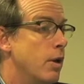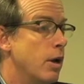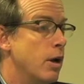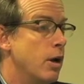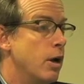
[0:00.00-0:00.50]

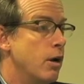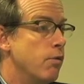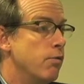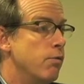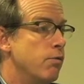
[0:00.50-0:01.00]
uh,
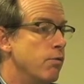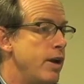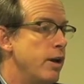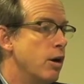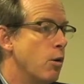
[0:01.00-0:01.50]

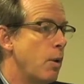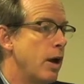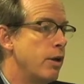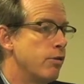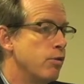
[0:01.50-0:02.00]
reading her
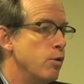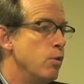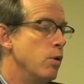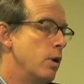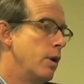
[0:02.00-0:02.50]
way
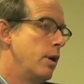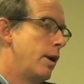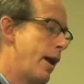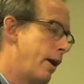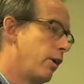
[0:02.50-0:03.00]
through
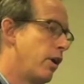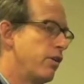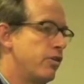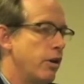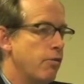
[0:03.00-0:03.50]

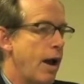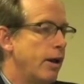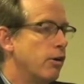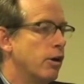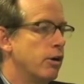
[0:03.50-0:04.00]
anarchist and
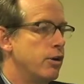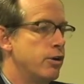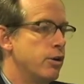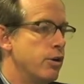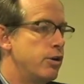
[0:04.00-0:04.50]
radical
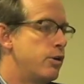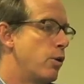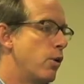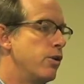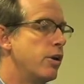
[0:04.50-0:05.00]
literature
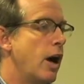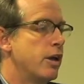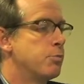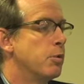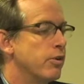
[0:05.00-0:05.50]
toward the
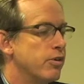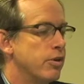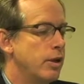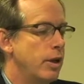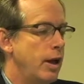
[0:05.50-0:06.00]
Gospels.
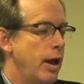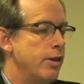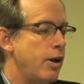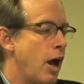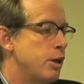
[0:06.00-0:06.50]
And
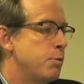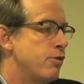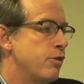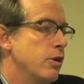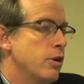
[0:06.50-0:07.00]
the Gospels
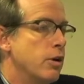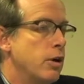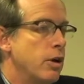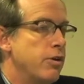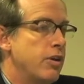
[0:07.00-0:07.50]
for her
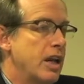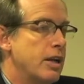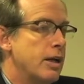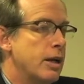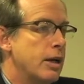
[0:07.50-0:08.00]

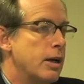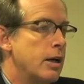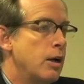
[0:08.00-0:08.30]
said, uh,